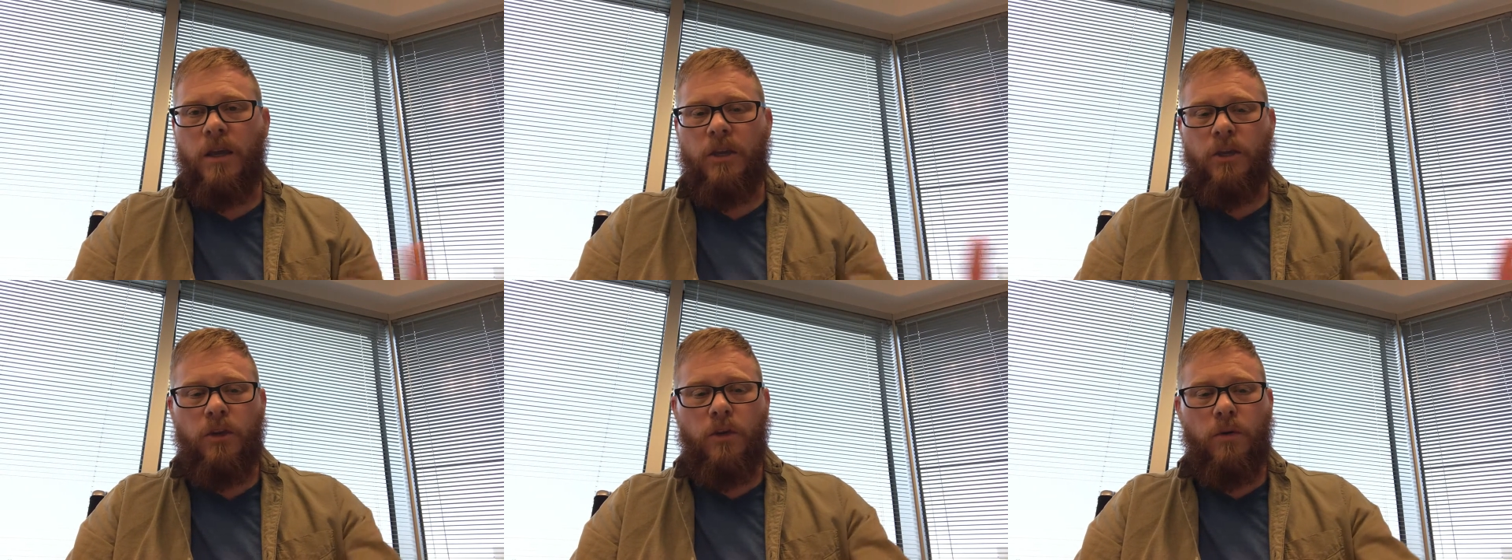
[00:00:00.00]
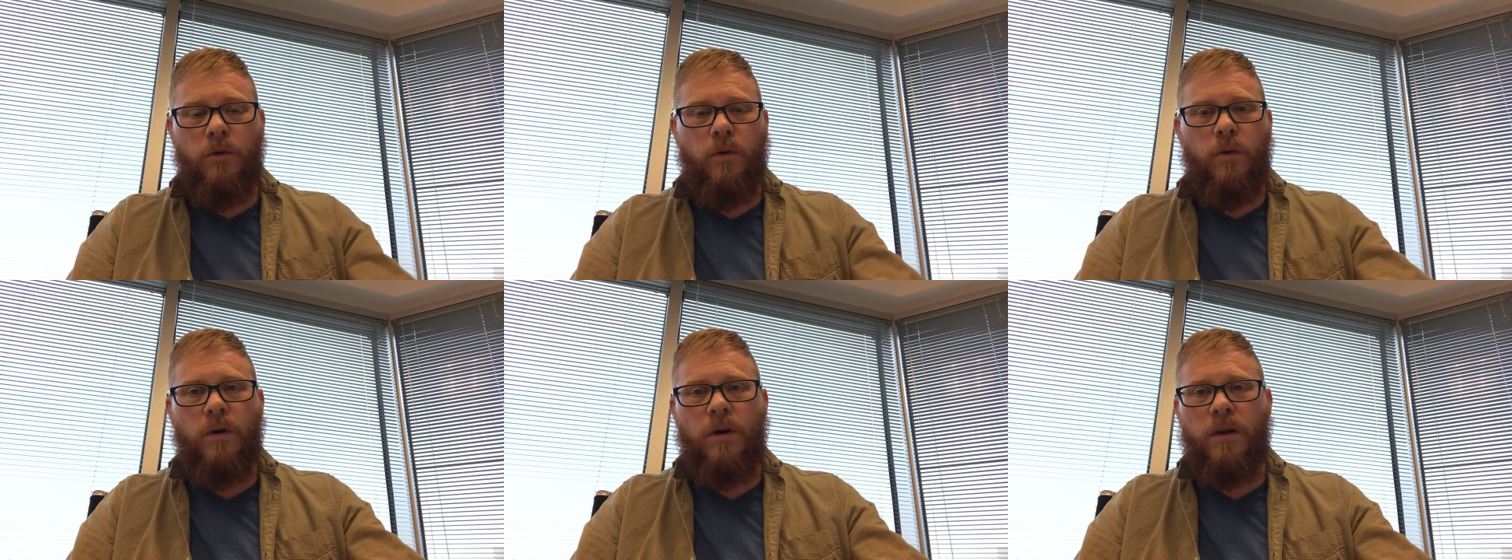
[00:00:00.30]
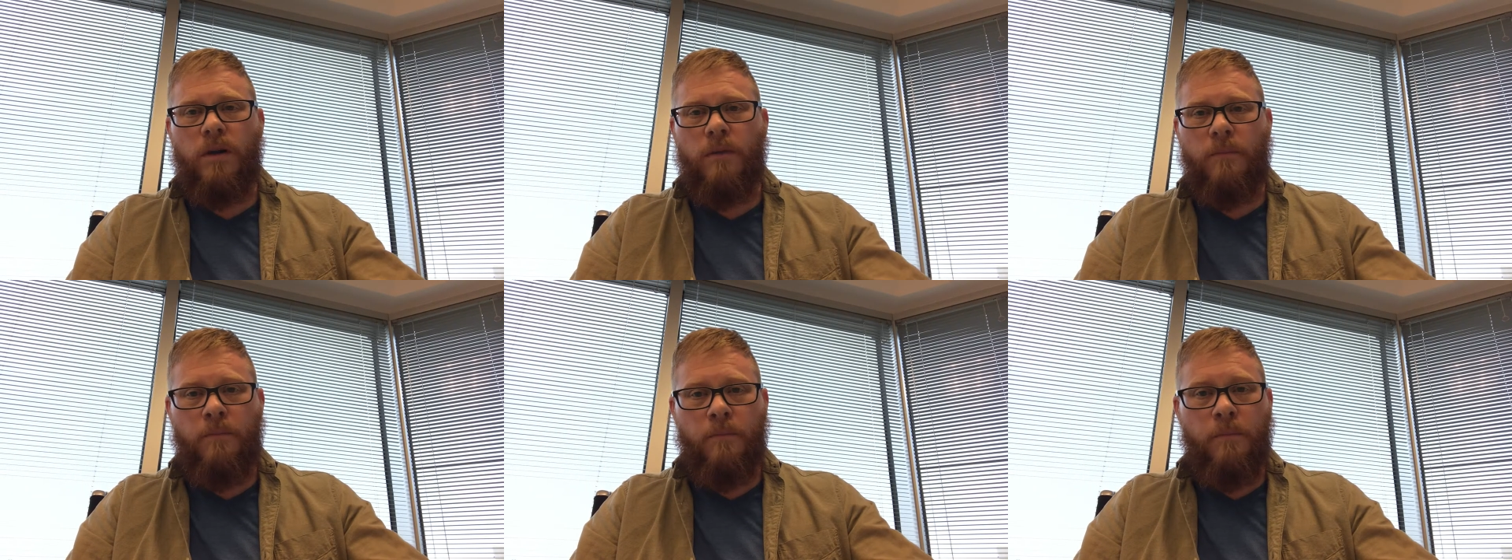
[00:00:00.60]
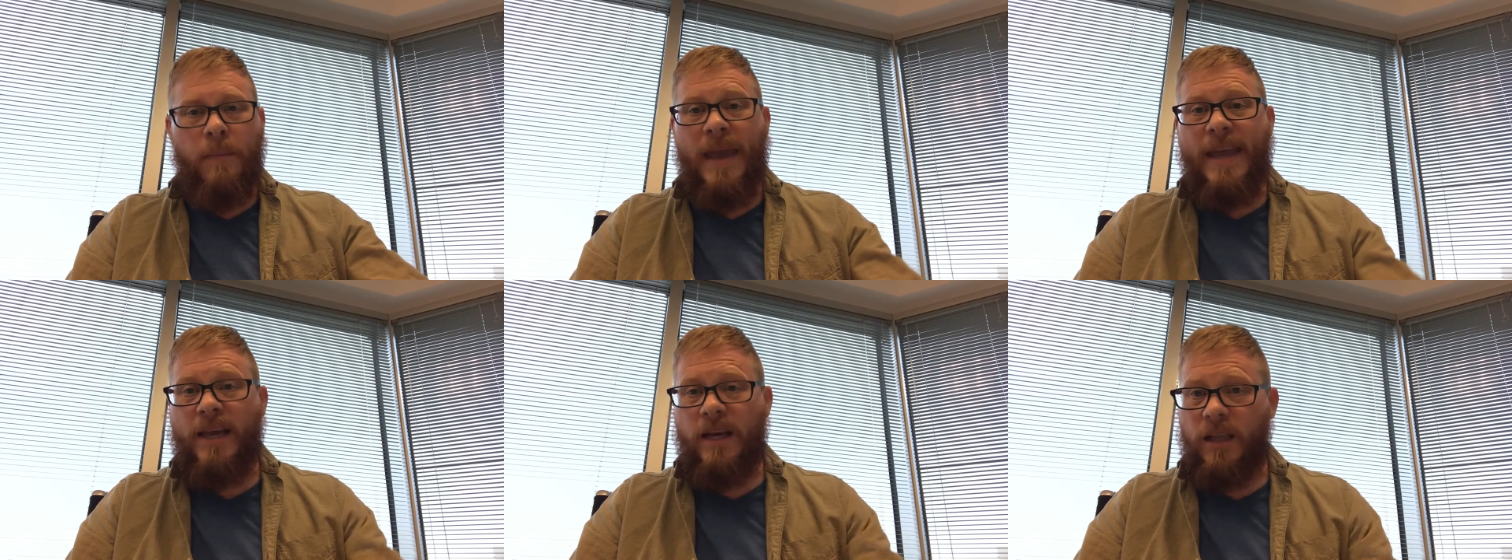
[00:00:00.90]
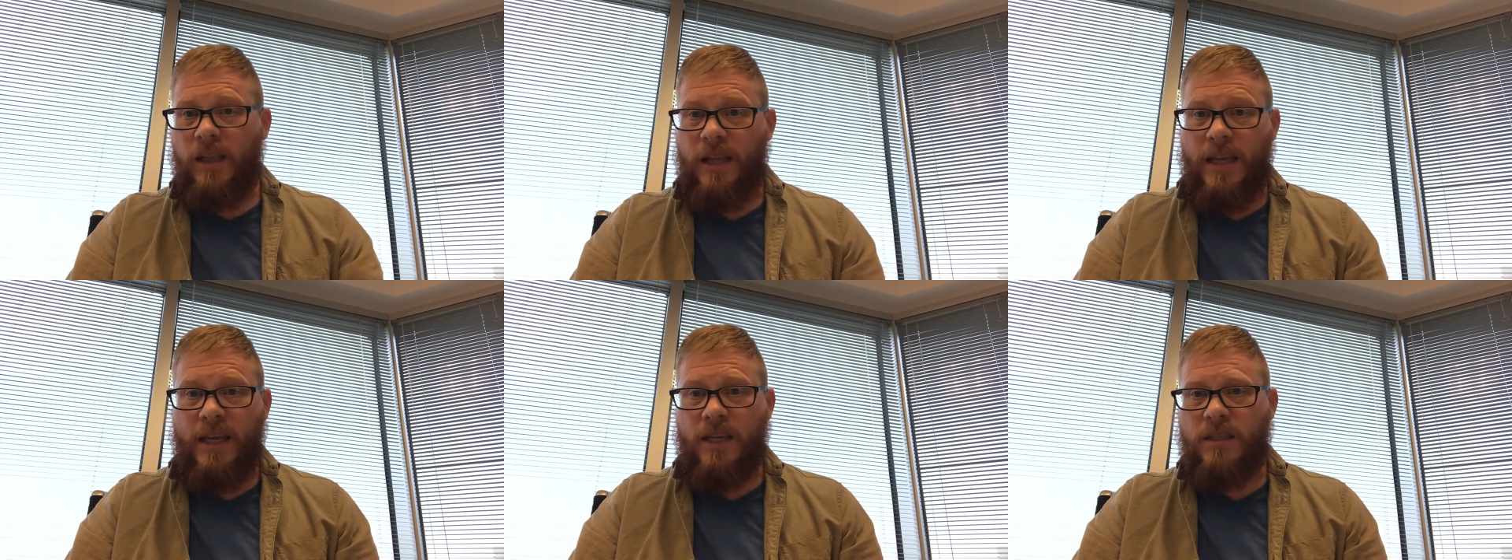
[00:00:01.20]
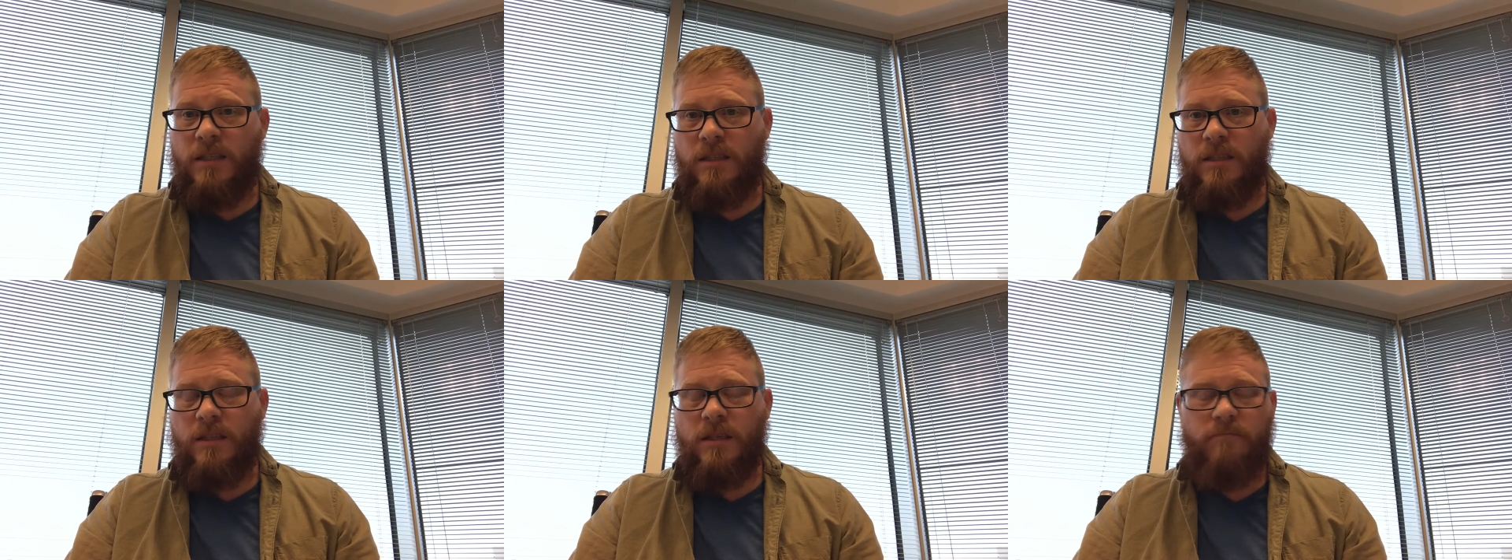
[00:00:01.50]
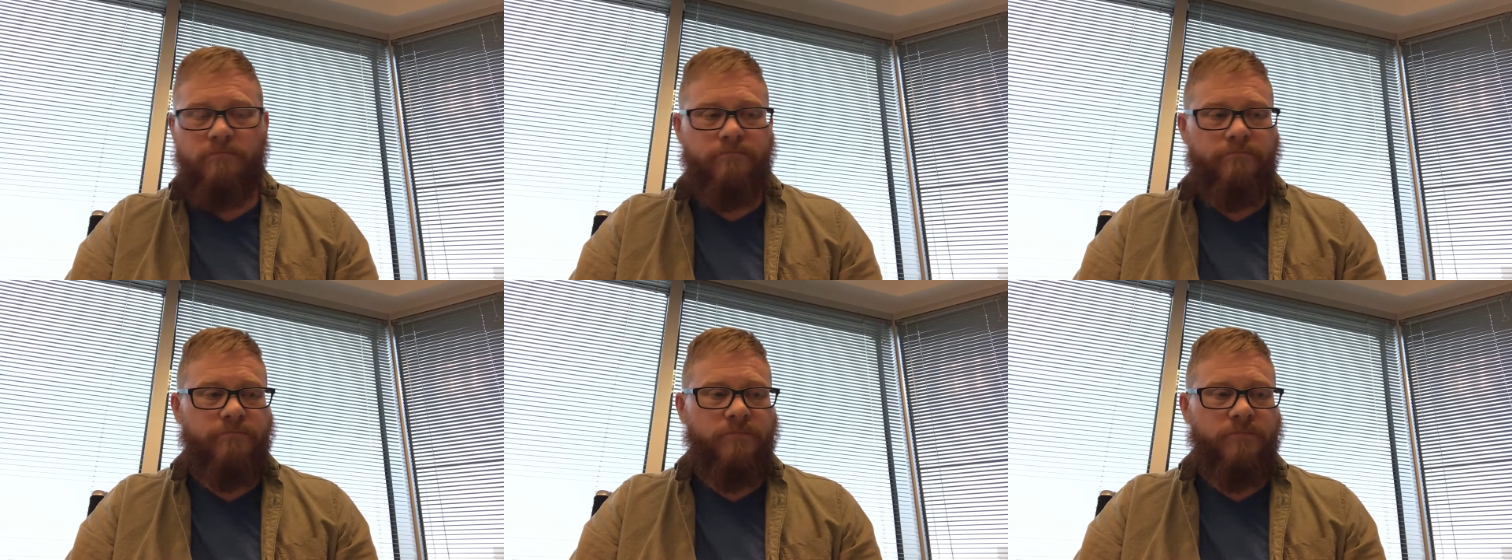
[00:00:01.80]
You make a list,